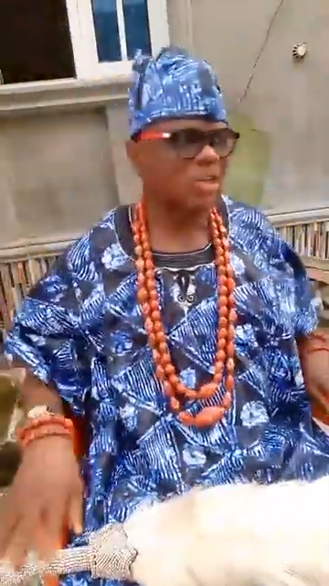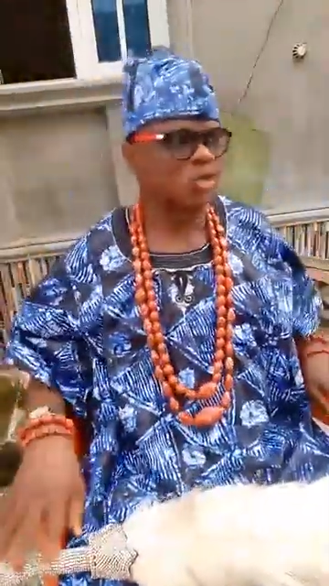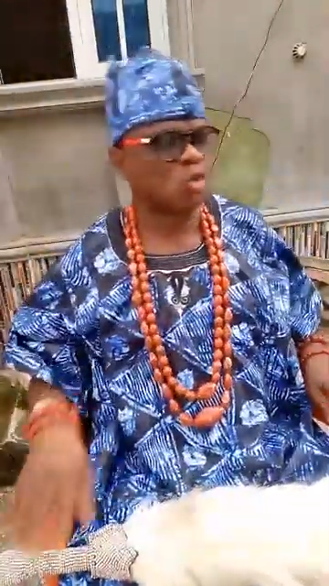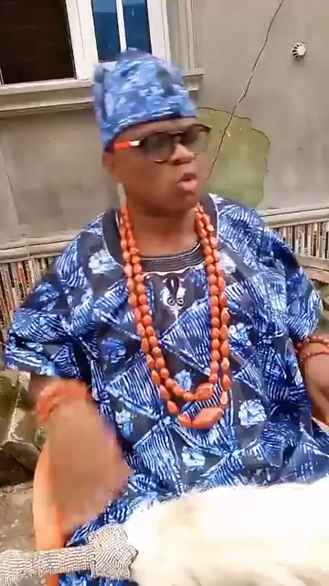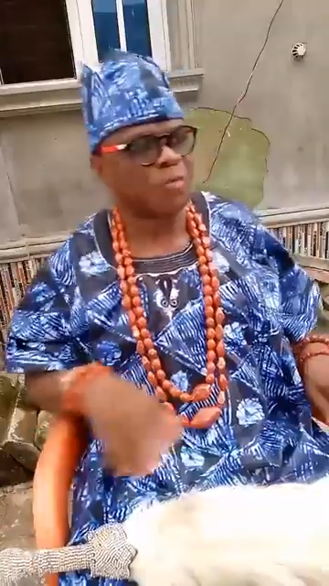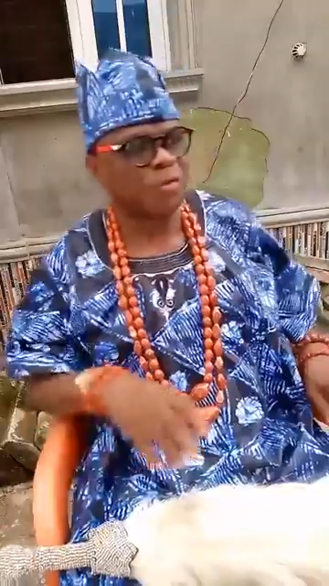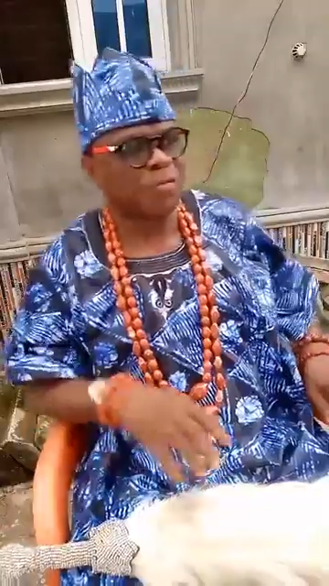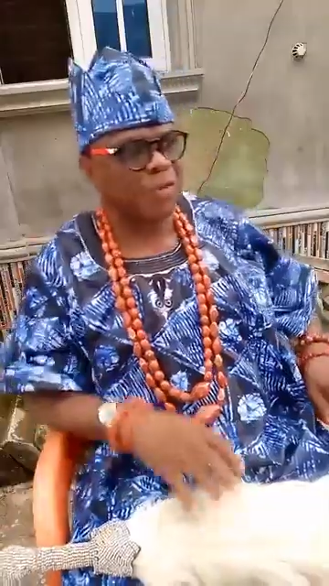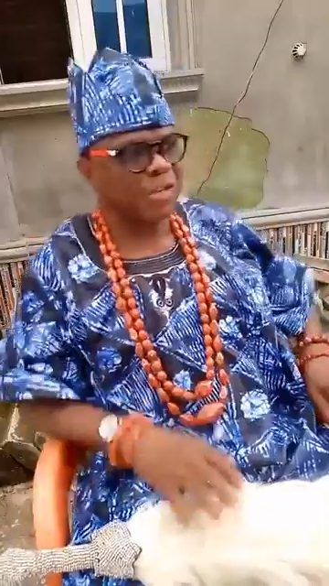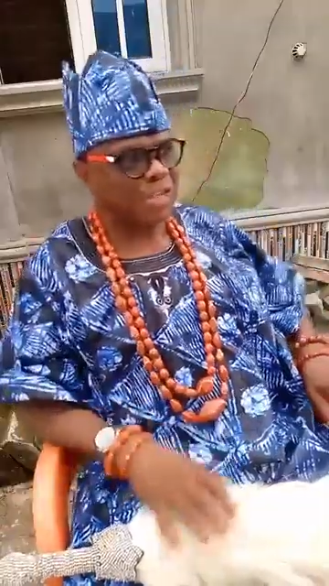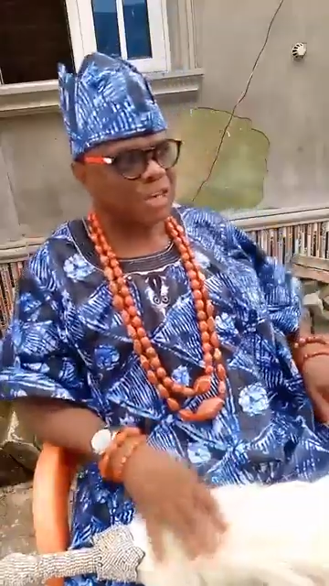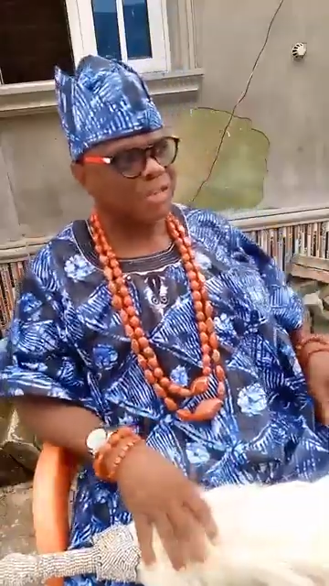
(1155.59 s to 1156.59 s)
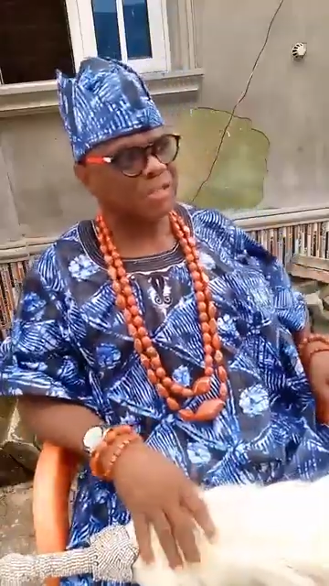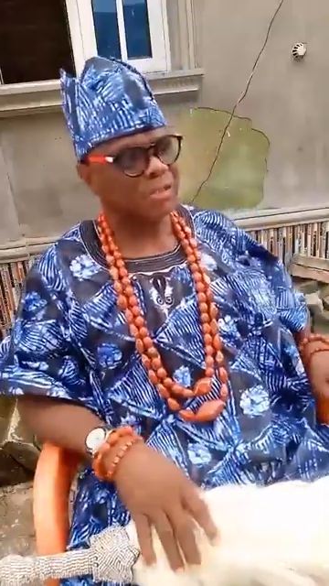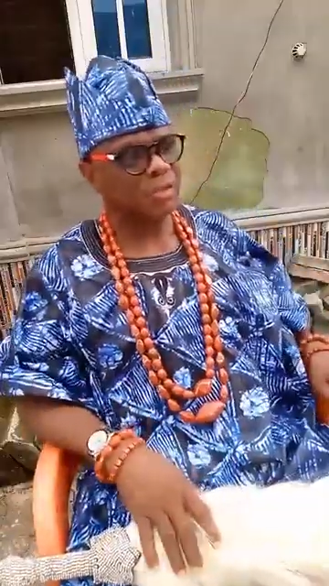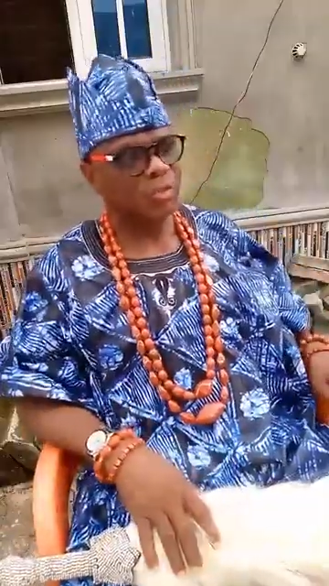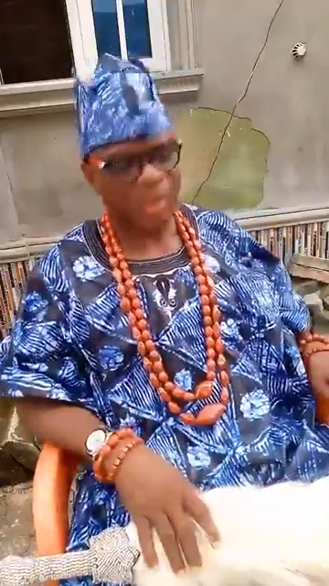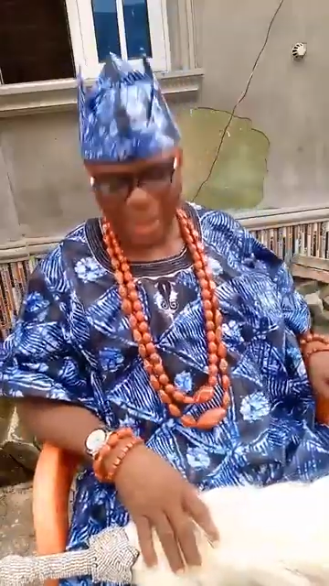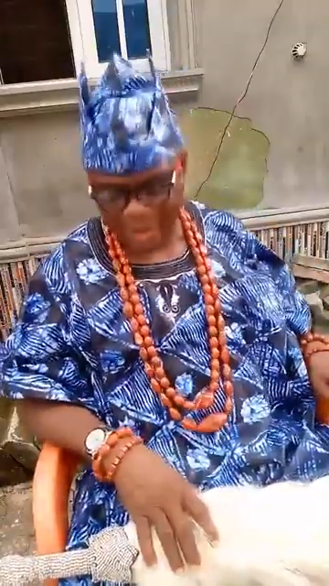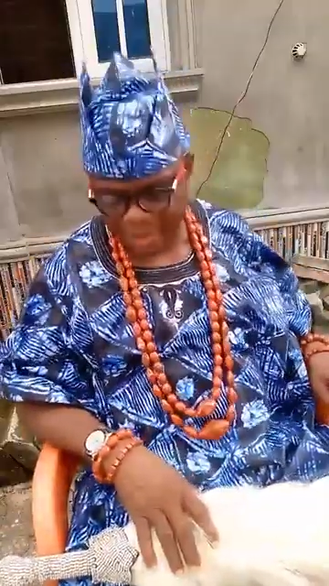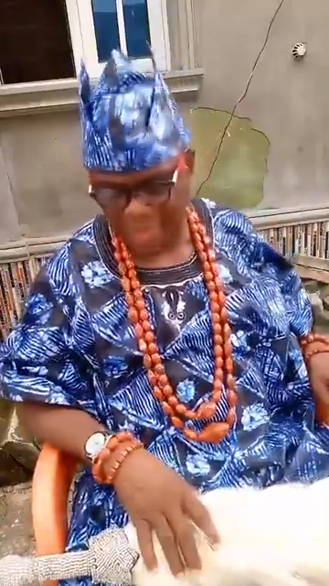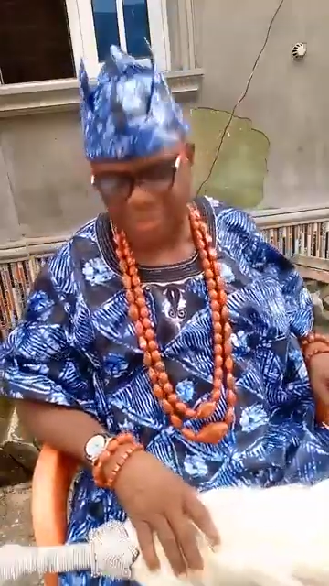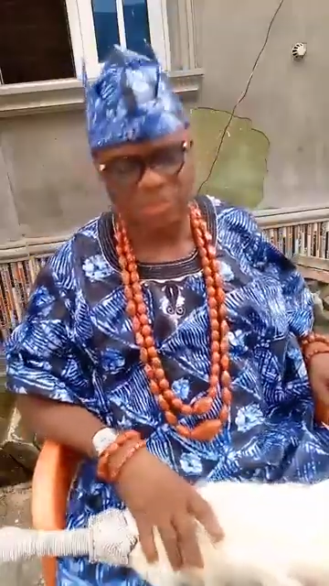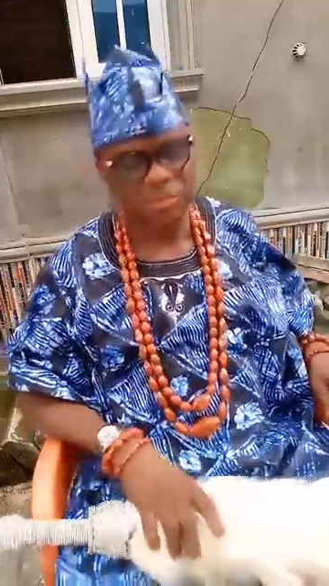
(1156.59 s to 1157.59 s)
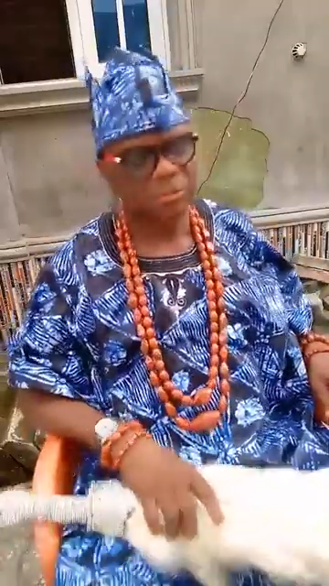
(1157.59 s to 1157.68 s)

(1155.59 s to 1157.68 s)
us to go for franchise, we agreed